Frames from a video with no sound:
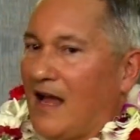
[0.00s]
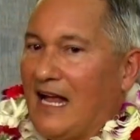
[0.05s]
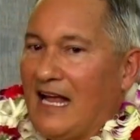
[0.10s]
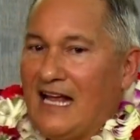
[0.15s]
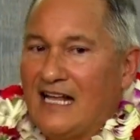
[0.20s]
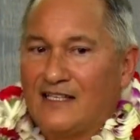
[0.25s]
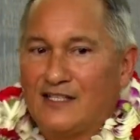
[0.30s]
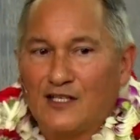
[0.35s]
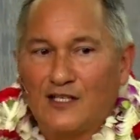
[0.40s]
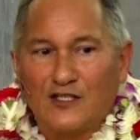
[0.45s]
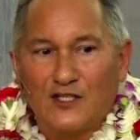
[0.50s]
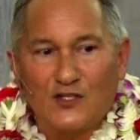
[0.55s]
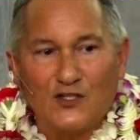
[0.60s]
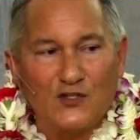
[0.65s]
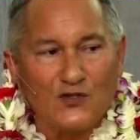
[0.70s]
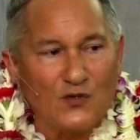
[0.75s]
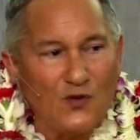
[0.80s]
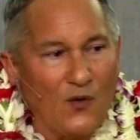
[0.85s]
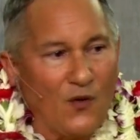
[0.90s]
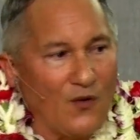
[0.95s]
It's a
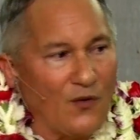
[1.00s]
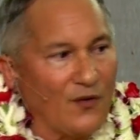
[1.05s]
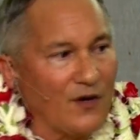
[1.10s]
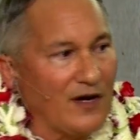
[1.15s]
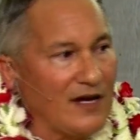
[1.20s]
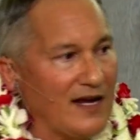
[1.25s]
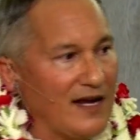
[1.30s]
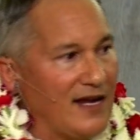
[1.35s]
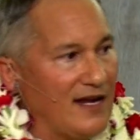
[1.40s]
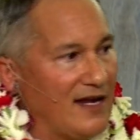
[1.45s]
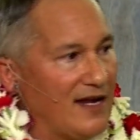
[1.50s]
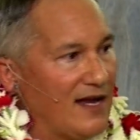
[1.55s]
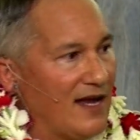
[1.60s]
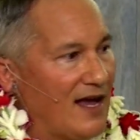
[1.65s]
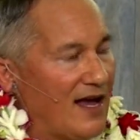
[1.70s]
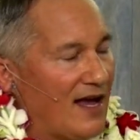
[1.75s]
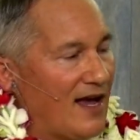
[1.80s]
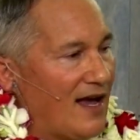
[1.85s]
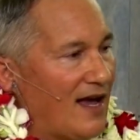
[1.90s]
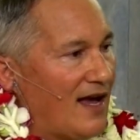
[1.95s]
story,
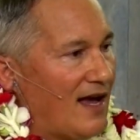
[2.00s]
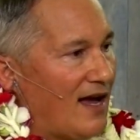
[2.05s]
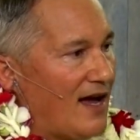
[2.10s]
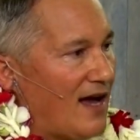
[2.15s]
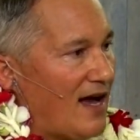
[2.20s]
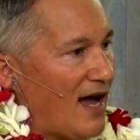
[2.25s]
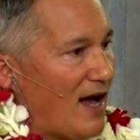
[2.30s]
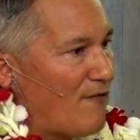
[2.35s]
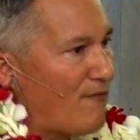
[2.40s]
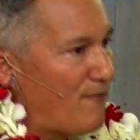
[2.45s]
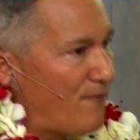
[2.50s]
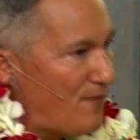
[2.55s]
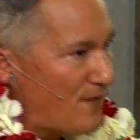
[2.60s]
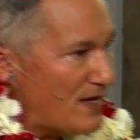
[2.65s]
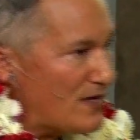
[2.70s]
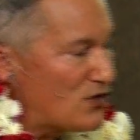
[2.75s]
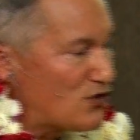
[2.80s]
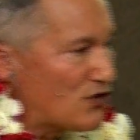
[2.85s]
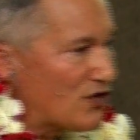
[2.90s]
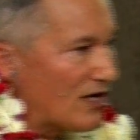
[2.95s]
a
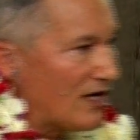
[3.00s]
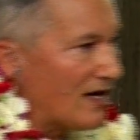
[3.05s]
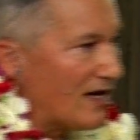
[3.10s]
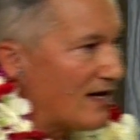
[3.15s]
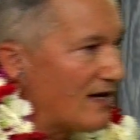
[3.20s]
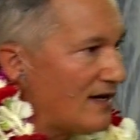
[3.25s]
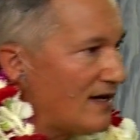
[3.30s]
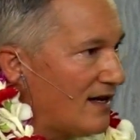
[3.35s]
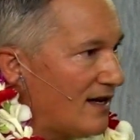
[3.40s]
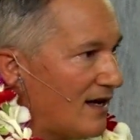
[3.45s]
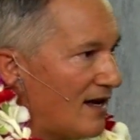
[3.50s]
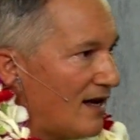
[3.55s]
vision